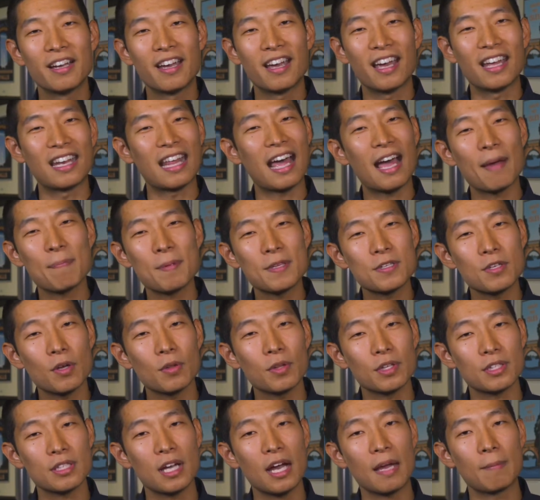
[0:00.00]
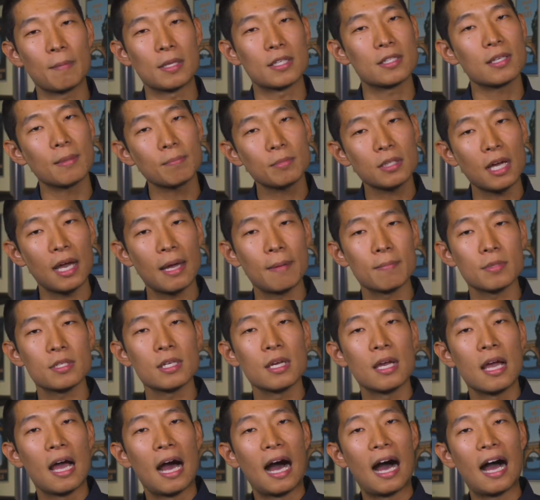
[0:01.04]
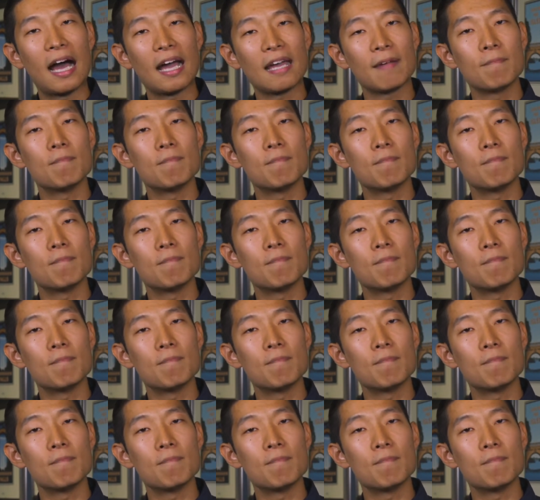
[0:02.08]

And it happens all the time. And sometimes I